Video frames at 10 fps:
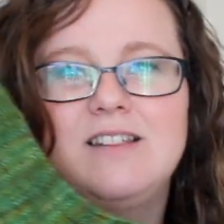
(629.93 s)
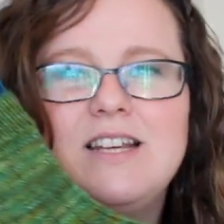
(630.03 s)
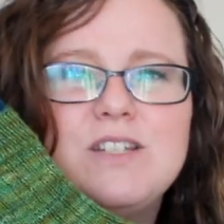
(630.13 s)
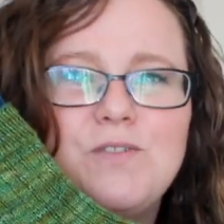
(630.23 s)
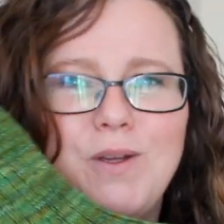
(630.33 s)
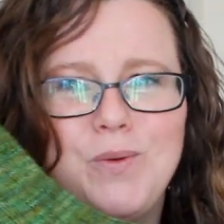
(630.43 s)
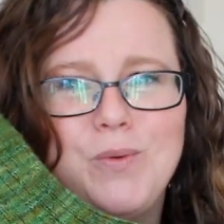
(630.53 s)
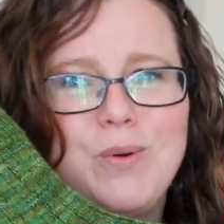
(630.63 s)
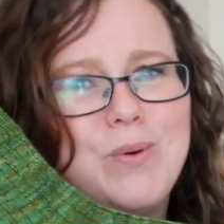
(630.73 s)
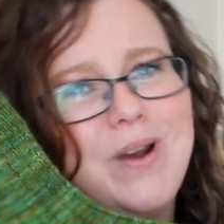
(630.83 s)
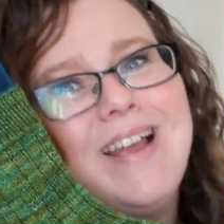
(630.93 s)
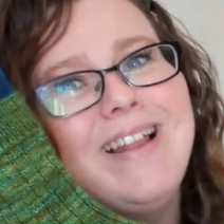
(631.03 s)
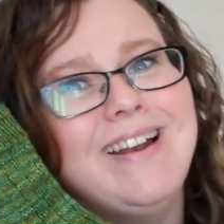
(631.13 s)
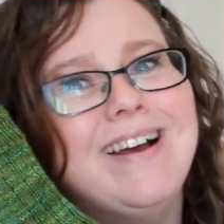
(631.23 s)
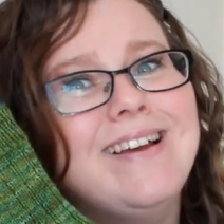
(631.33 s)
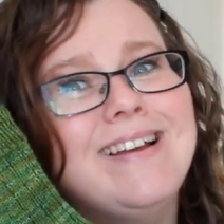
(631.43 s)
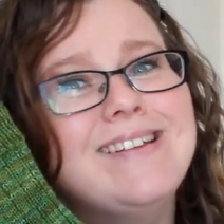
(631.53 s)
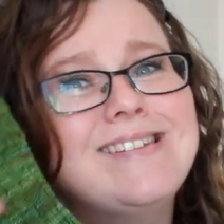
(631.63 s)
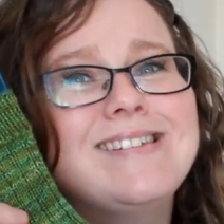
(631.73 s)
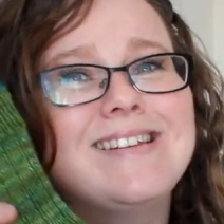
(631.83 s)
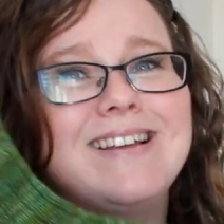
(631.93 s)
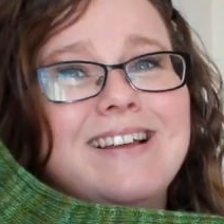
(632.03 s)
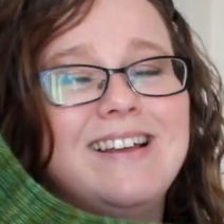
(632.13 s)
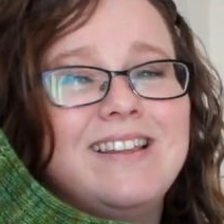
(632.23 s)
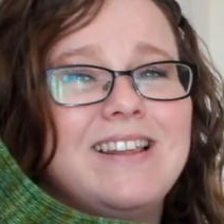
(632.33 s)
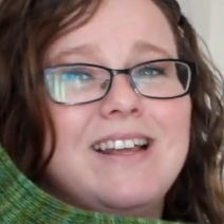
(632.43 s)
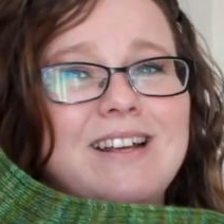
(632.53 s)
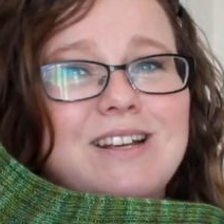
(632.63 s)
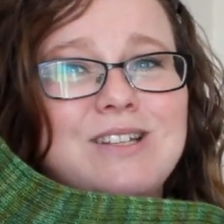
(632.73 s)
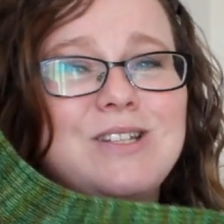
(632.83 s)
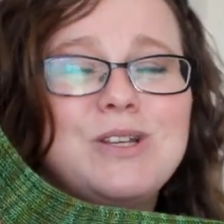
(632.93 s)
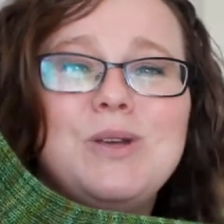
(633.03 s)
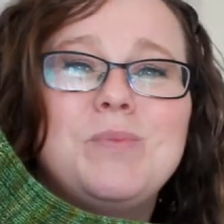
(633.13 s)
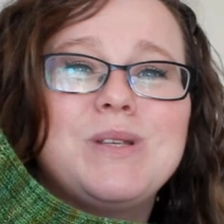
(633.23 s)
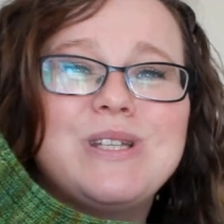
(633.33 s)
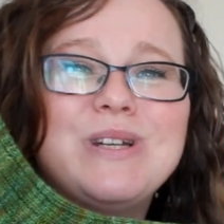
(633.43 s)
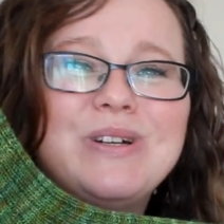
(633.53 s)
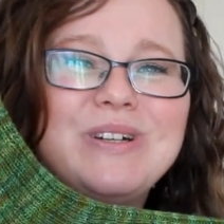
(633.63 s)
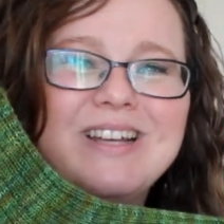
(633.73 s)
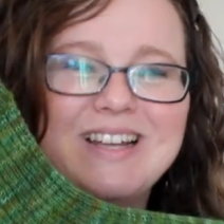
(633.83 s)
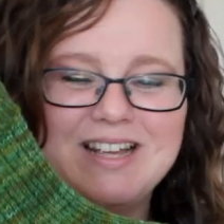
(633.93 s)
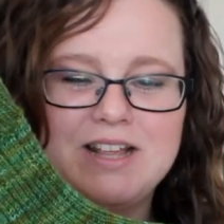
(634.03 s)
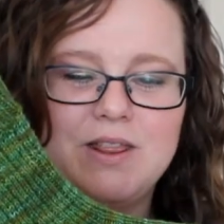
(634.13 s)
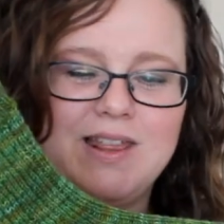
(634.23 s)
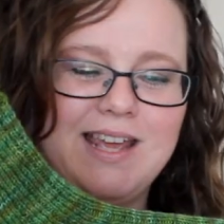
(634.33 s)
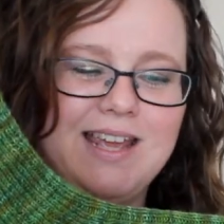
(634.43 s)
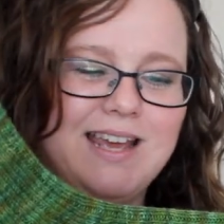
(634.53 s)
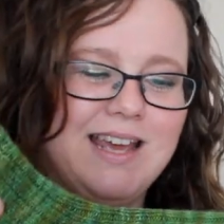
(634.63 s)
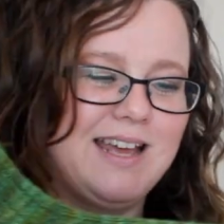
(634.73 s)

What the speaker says: these fit really nice, like super snug. They